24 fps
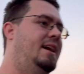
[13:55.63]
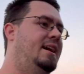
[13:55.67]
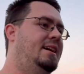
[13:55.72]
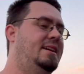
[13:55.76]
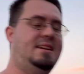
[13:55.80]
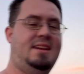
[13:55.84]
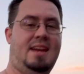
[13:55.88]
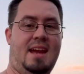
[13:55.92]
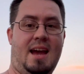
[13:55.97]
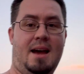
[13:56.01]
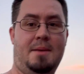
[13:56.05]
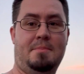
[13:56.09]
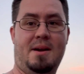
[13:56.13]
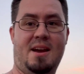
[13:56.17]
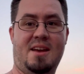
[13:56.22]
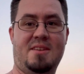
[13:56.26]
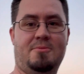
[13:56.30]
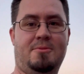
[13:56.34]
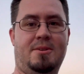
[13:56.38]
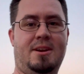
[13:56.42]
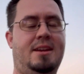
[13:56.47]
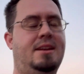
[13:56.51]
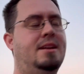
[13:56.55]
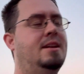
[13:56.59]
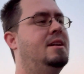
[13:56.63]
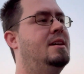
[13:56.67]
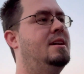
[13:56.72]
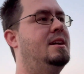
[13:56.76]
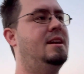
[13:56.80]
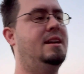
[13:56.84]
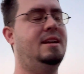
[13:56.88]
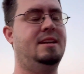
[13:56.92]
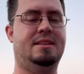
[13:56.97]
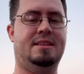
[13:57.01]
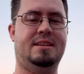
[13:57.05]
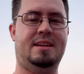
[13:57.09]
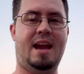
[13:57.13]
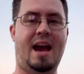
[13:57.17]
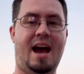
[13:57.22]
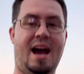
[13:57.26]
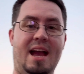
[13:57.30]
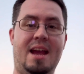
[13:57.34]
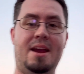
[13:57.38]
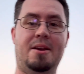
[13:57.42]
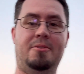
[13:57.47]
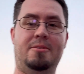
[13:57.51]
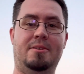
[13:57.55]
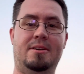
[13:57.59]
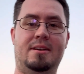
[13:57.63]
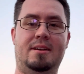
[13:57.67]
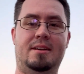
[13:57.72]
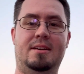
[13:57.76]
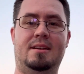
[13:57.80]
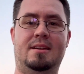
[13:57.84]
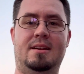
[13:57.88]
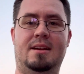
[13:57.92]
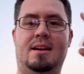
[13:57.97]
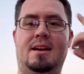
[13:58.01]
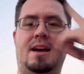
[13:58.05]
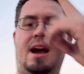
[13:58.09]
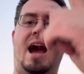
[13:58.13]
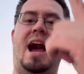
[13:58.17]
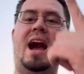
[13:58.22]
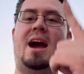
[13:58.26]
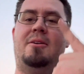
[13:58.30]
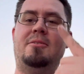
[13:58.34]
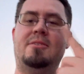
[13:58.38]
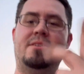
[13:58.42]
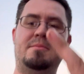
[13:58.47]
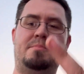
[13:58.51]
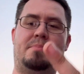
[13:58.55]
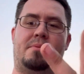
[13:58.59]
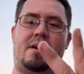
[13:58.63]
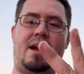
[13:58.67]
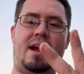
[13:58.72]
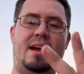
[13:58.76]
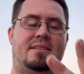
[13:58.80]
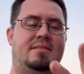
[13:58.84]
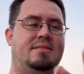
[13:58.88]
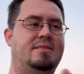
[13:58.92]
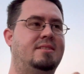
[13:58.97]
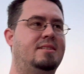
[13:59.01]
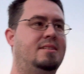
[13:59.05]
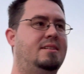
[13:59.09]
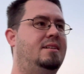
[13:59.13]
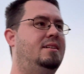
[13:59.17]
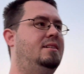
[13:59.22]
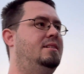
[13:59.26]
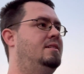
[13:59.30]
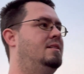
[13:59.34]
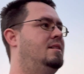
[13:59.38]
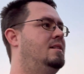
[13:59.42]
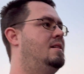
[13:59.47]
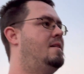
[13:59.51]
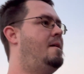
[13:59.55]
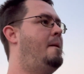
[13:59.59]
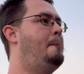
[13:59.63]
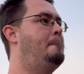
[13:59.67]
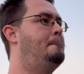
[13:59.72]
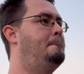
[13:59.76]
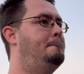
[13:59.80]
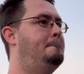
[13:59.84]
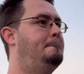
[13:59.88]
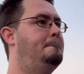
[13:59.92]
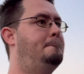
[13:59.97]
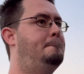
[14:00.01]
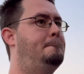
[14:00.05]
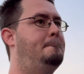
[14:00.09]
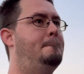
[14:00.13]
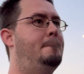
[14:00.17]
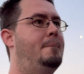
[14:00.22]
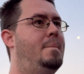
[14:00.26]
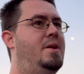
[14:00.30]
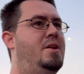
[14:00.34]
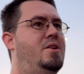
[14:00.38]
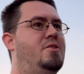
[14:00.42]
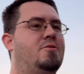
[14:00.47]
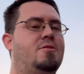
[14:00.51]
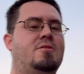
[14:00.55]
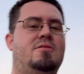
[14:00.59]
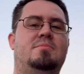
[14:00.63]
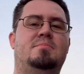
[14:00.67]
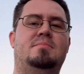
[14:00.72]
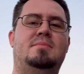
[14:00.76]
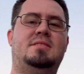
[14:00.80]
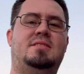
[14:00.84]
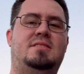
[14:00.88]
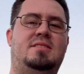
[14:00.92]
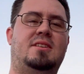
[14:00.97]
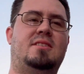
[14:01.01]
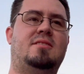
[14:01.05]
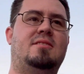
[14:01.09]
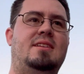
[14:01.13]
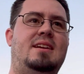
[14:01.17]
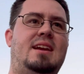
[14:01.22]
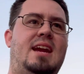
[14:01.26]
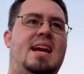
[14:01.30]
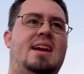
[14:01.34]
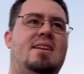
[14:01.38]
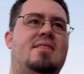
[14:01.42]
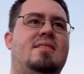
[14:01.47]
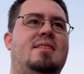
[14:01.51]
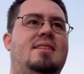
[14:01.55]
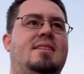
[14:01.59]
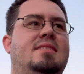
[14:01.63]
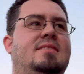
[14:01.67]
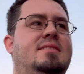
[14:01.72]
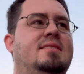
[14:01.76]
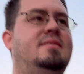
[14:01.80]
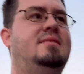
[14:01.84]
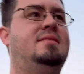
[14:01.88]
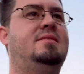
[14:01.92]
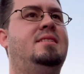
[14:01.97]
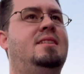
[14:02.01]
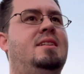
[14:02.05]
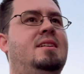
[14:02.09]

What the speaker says: Yeah, by the way, in the Iowa, Nebraska, northern Missouri areas,